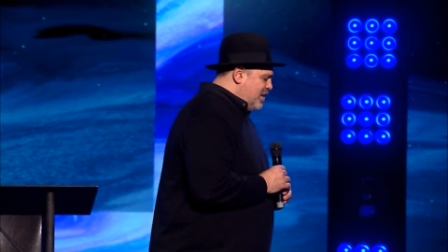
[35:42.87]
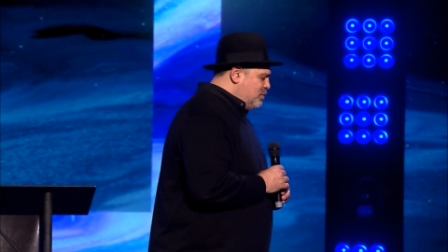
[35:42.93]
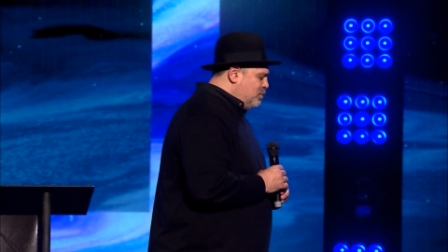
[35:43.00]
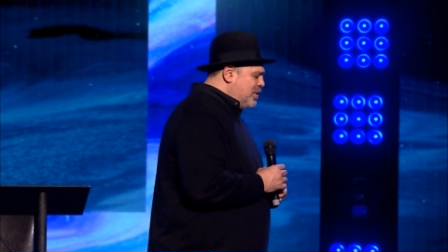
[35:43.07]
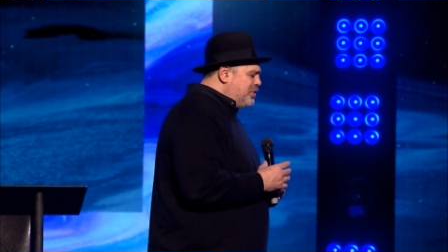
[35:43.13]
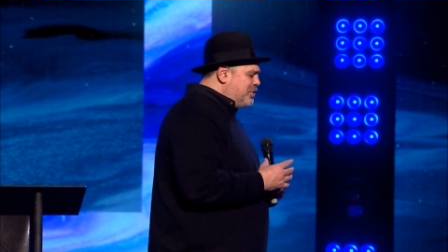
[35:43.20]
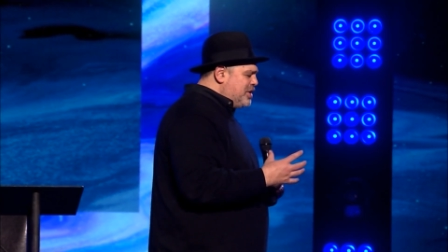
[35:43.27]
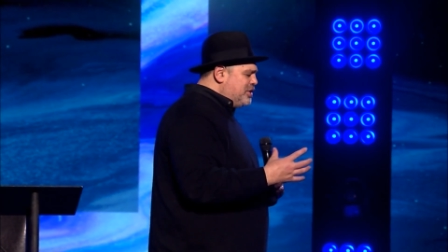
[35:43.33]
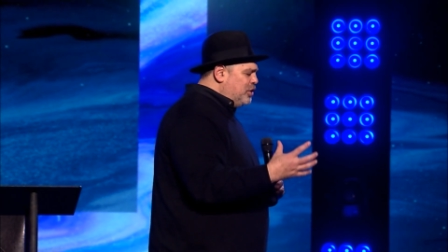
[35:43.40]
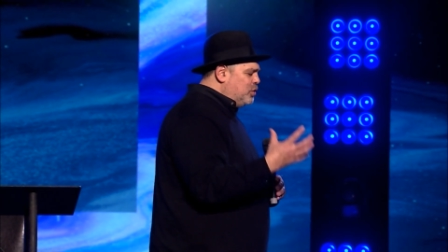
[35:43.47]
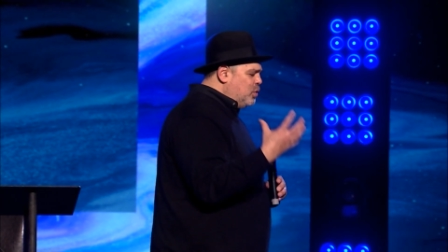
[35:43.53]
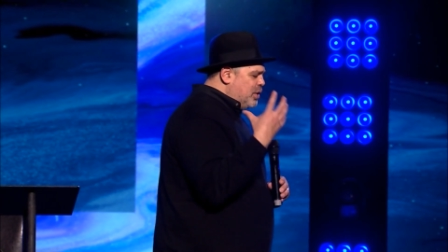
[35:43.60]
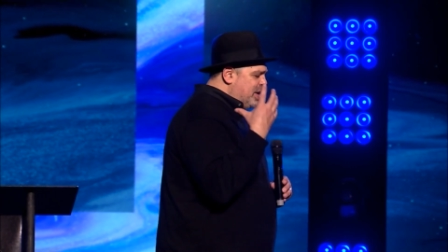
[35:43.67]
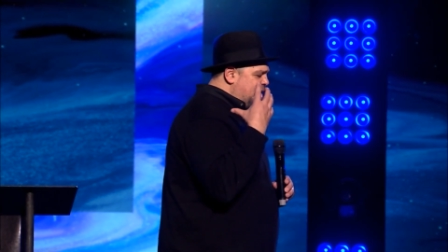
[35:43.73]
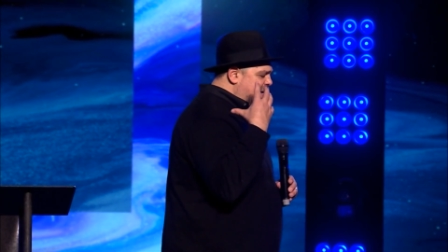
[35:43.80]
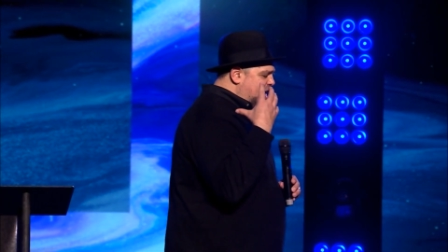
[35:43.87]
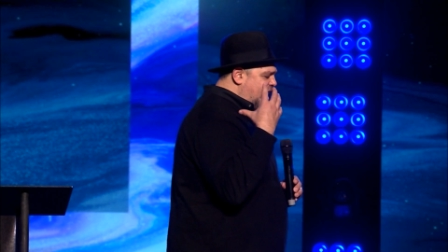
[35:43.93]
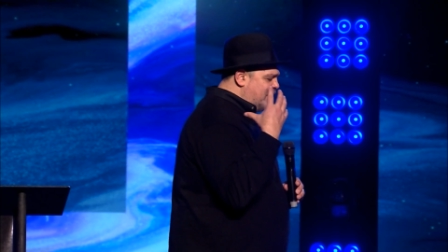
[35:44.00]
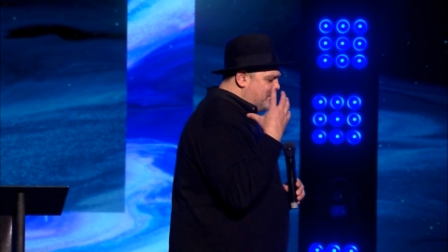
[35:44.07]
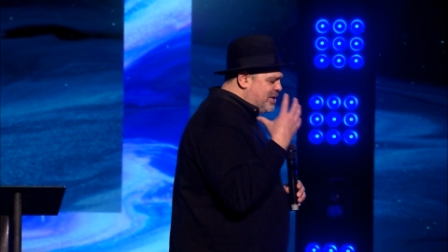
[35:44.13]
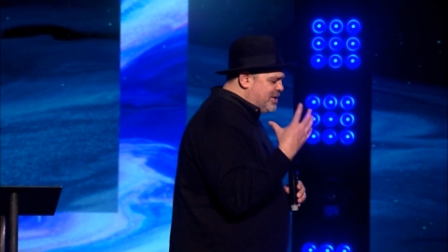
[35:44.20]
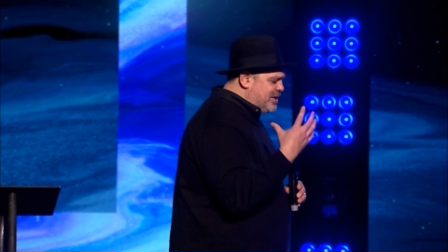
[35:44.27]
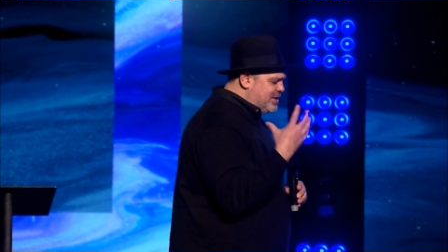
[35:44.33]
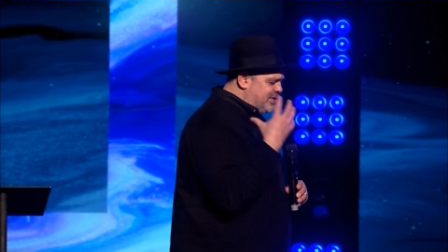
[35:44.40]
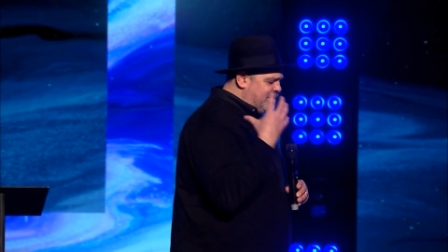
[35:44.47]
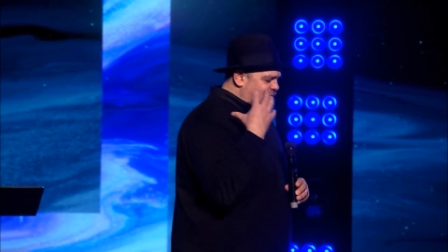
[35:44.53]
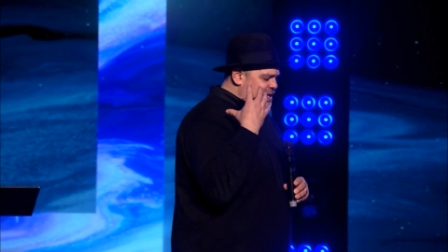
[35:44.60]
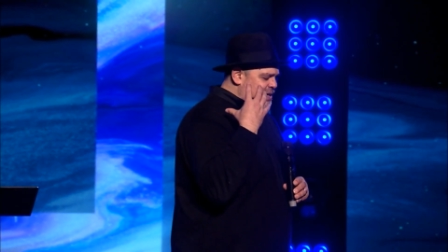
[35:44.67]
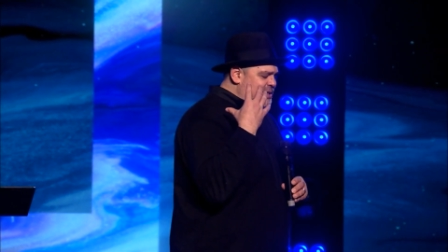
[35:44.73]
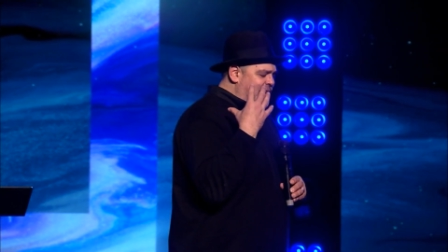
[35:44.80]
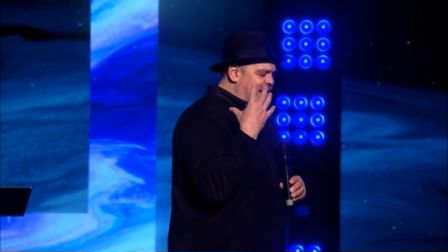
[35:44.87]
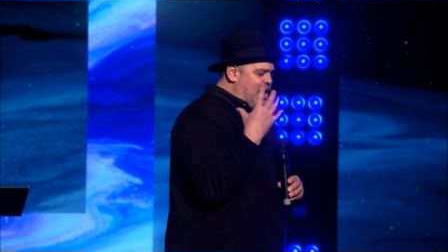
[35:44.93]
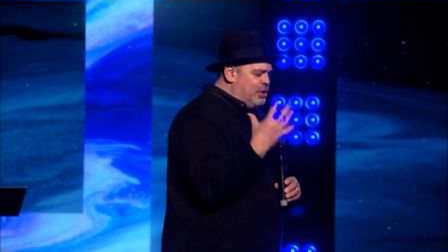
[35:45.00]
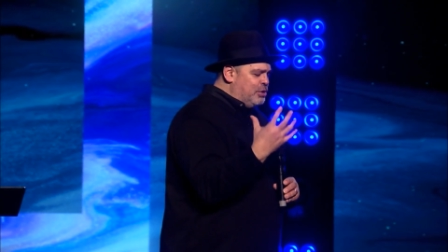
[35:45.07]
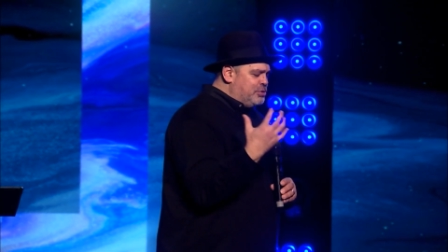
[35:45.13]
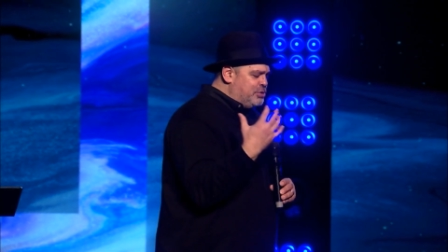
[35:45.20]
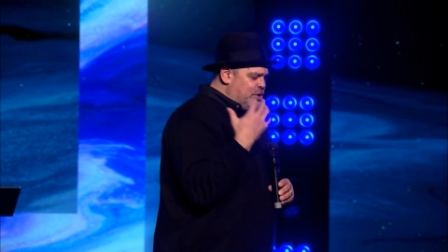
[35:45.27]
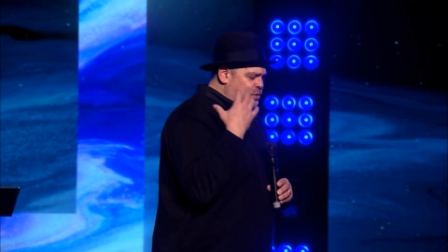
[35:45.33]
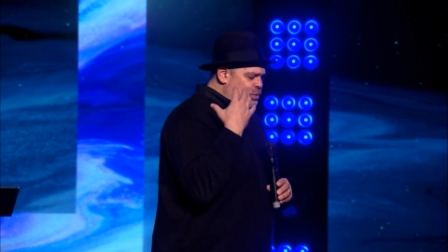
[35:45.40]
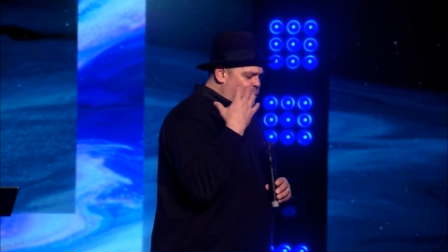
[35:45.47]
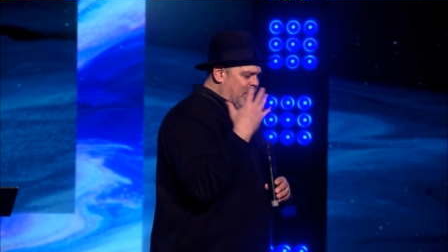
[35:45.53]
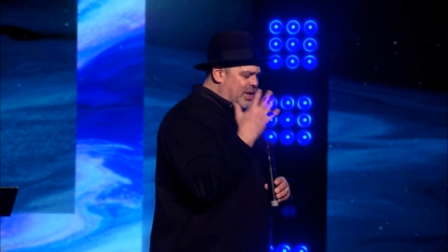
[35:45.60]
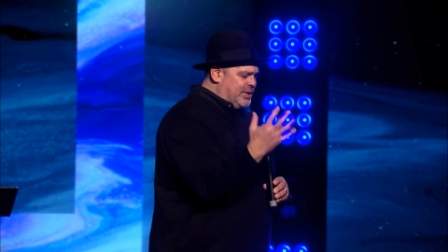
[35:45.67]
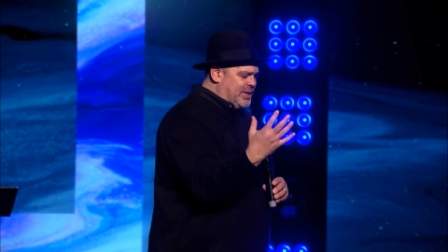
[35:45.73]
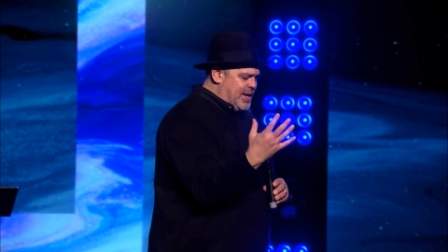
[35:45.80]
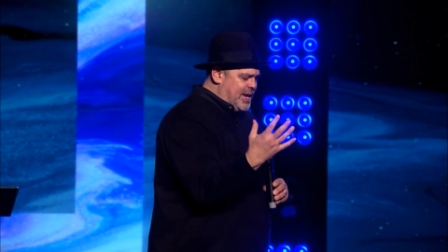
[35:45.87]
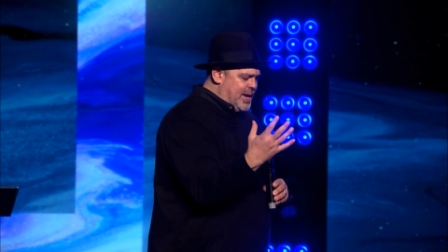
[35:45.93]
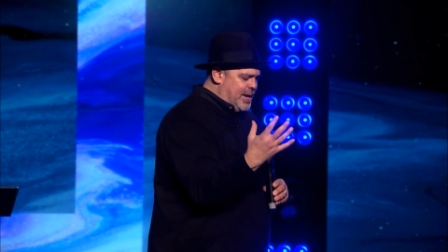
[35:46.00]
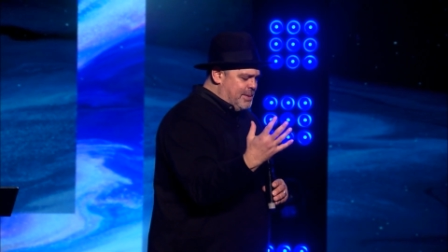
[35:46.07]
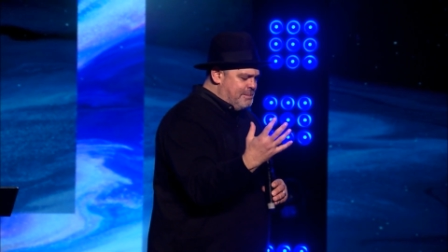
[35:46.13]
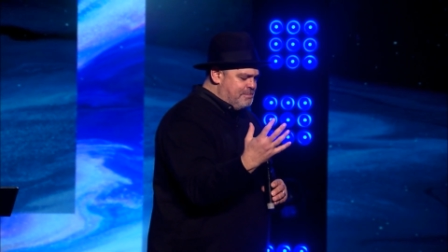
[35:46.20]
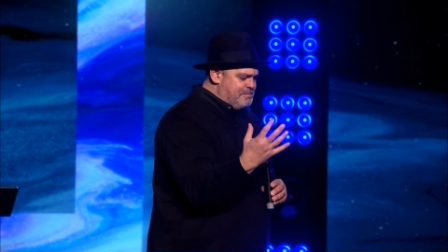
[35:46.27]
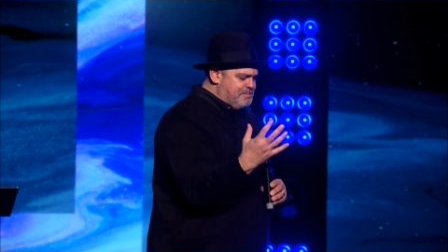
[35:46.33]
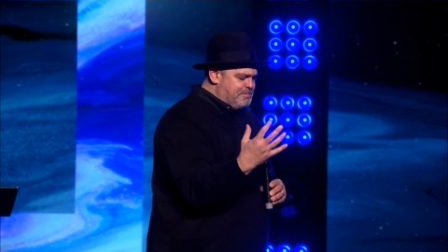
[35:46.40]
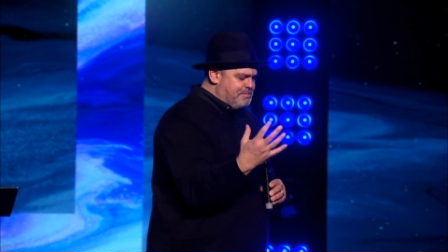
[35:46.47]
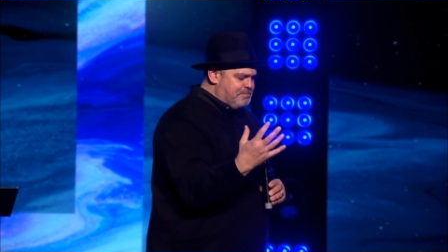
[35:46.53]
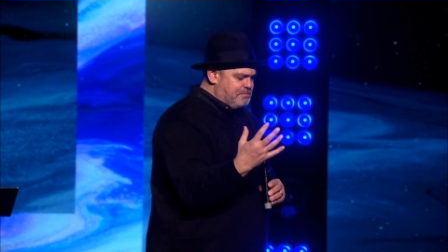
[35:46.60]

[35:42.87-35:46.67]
And one thing the Lord, He gave me this encounter with Him